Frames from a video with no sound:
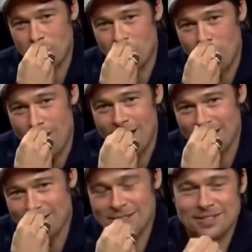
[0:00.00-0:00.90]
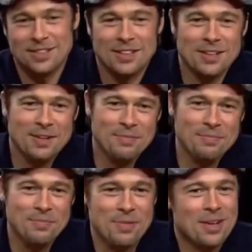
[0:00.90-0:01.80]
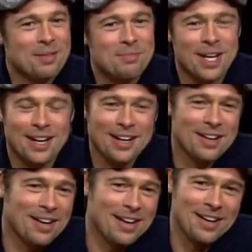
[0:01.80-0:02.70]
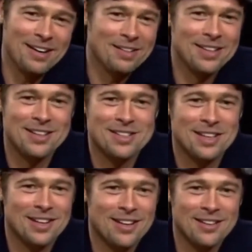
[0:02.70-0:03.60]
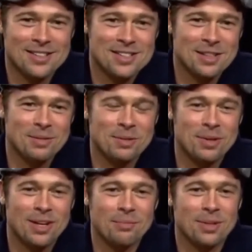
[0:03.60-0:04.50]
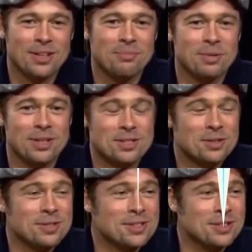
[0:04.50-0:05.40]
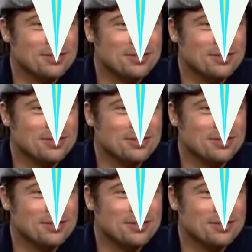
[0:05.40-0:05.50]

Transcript: Why? Man, I need a psychologist to tell me why, but it sure was